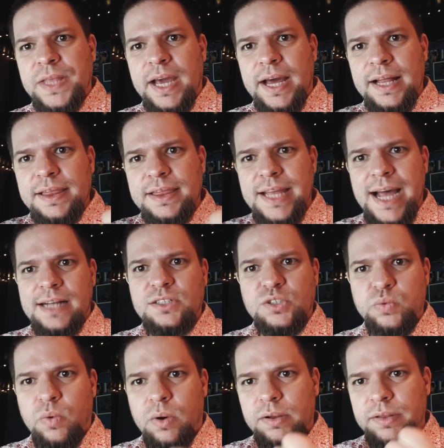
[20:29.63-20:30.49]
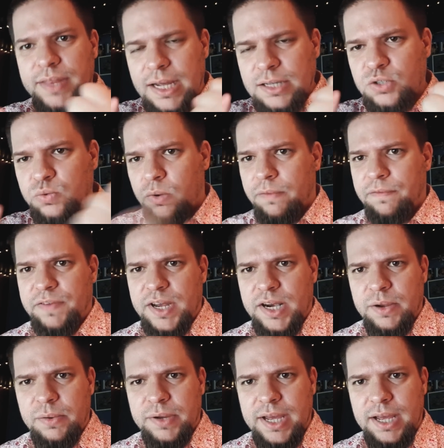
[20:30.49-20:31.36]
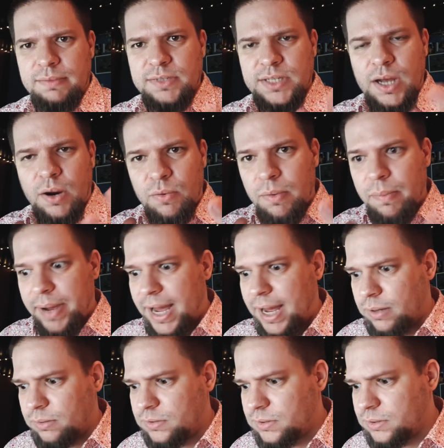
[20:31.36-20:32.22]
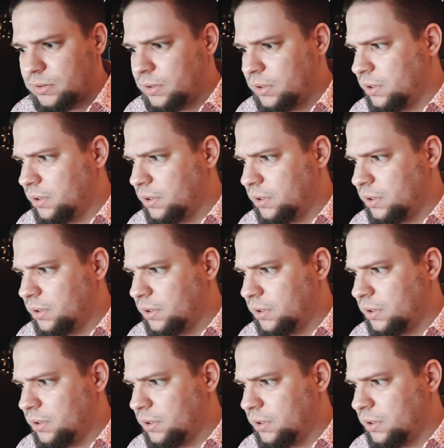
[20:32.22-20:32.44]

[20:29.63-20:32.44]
and that's what video games are about.